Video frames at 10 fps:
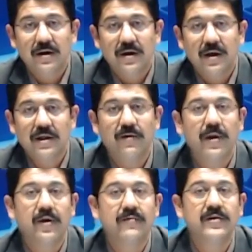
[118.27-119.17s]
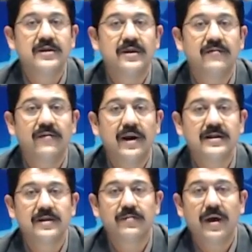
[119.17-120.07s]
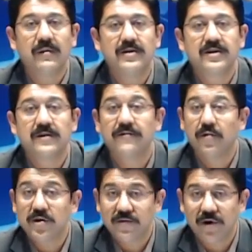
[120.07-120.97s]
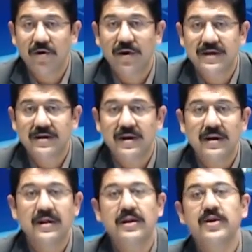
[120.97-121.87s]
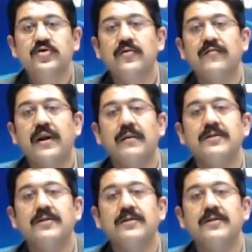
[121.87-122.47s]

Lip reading: In the wake of recent floods, the Prime Minister forcefully raised the issue of climate